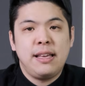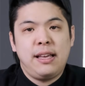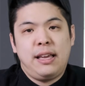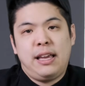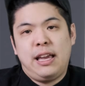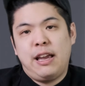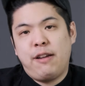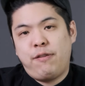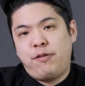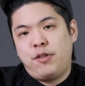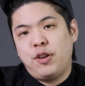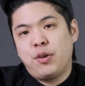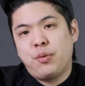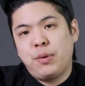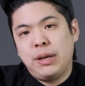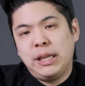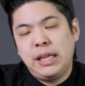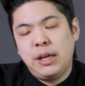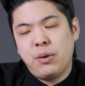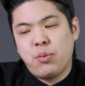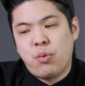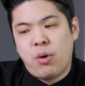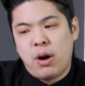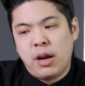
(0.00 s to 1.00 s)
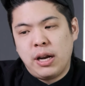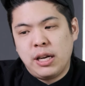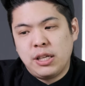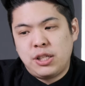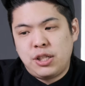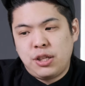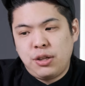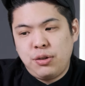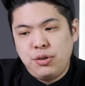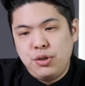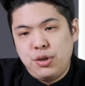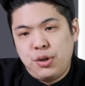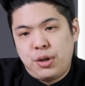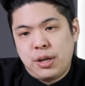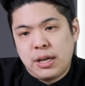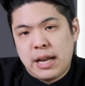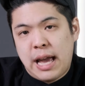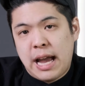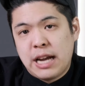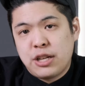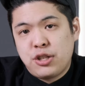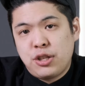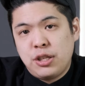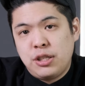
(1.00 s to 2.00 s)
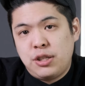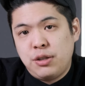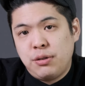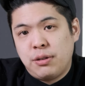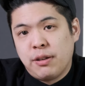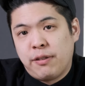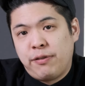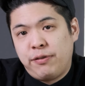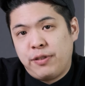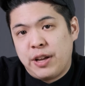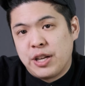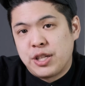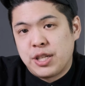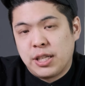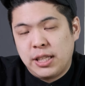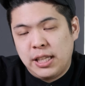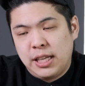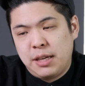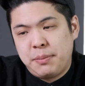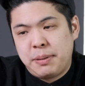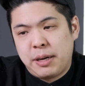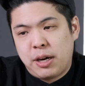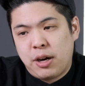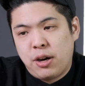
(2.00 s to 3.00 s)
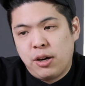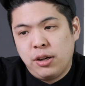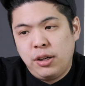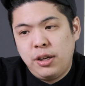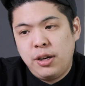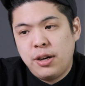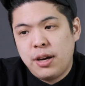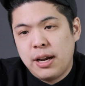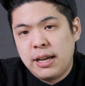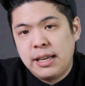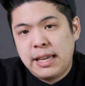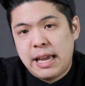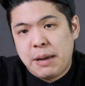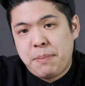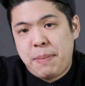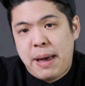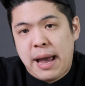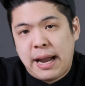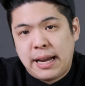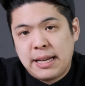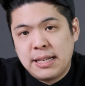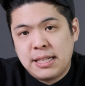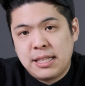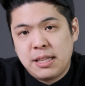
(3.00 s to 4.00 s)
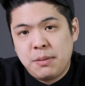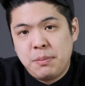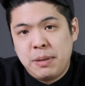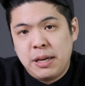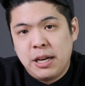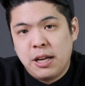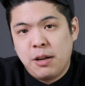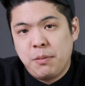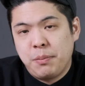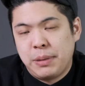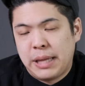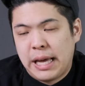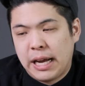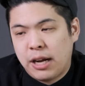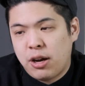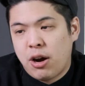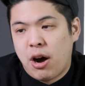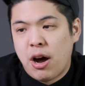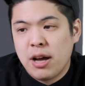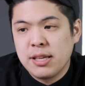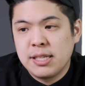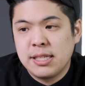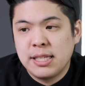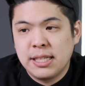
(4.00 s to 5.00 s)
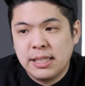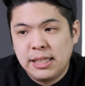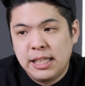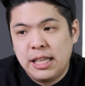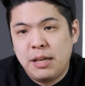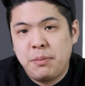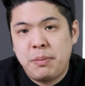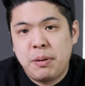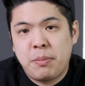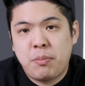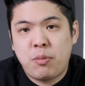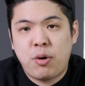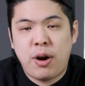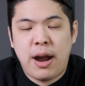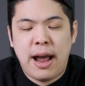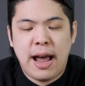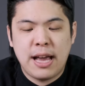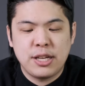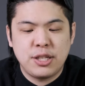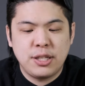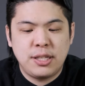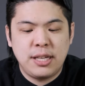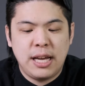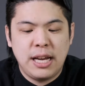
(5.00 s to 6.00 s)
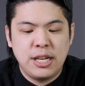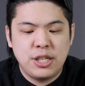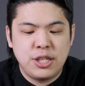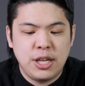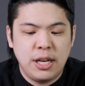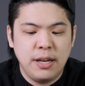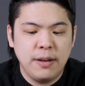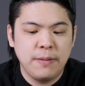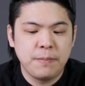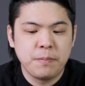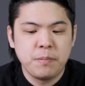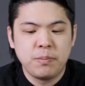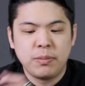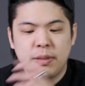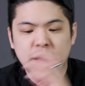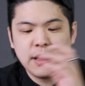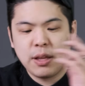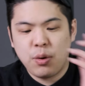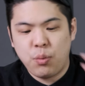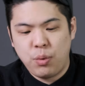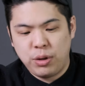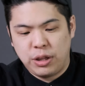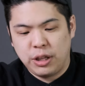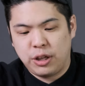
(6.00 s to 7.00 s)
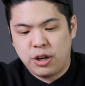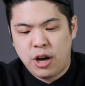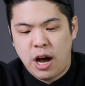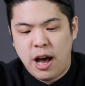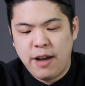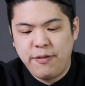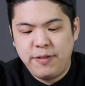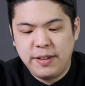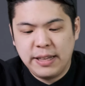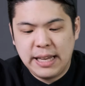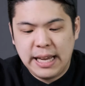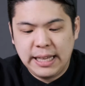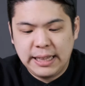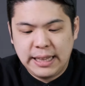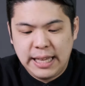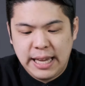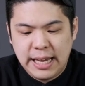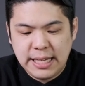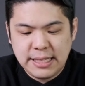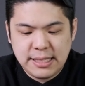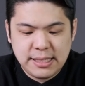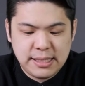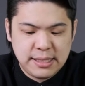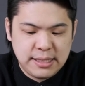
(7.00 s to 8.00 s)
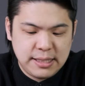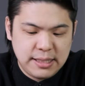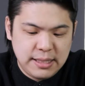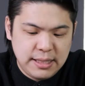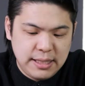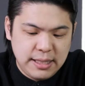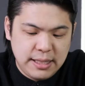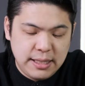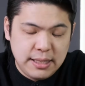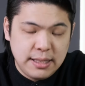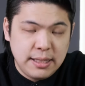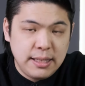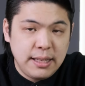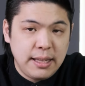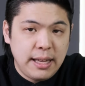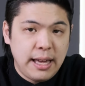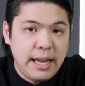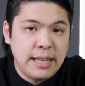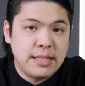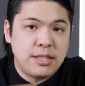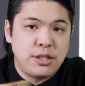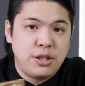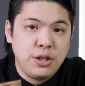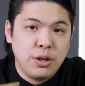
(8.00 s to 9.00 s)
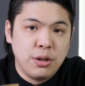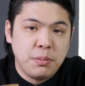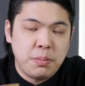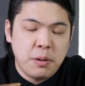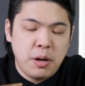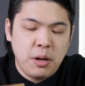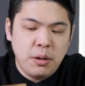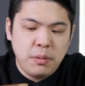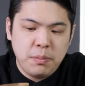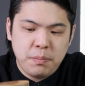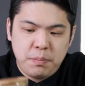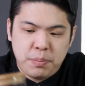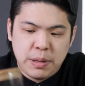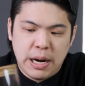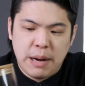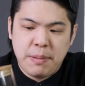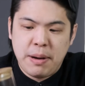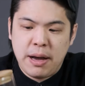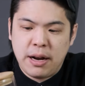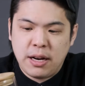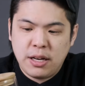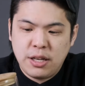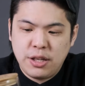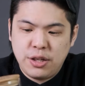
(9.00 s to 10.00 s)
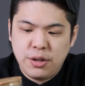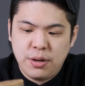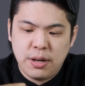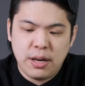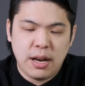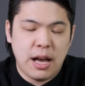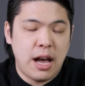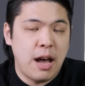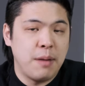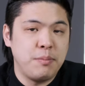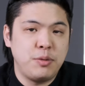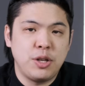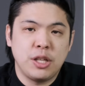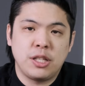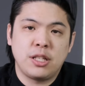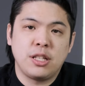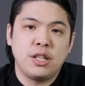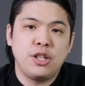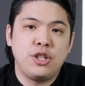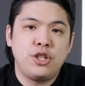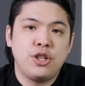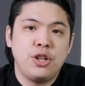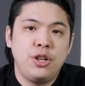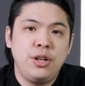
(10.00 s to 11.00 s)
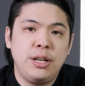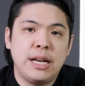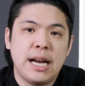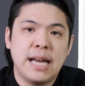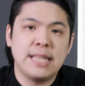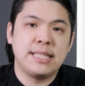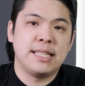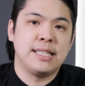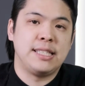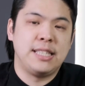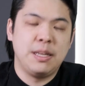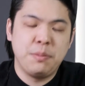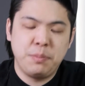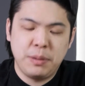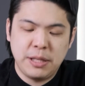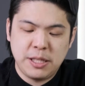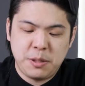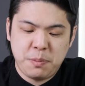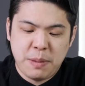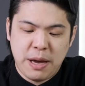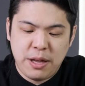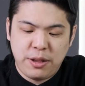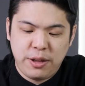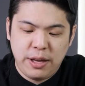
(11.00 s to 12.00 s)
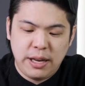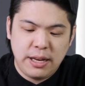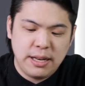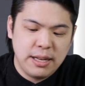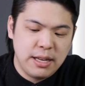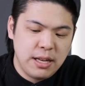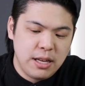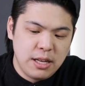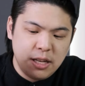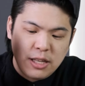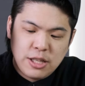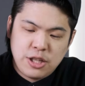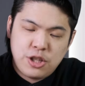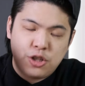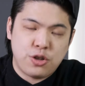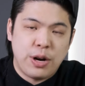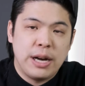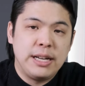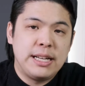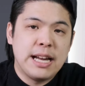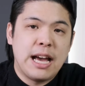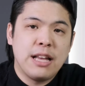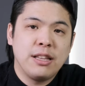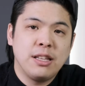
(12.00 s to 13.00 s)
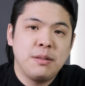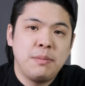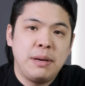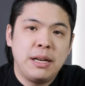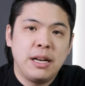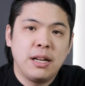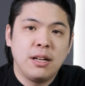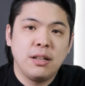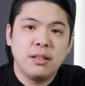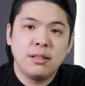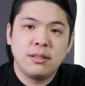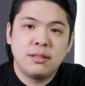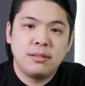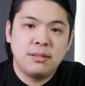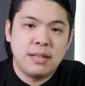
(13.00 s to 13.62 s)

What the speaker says: If you really wanted to, you can actually do the flush a little bit earlier and get back into the middle, but that causes a little bit more agitation. With a coffee like this, it's doable, but I'm not gonna do it. I'm just gonna show you guys the simplest method. Straight down the middle,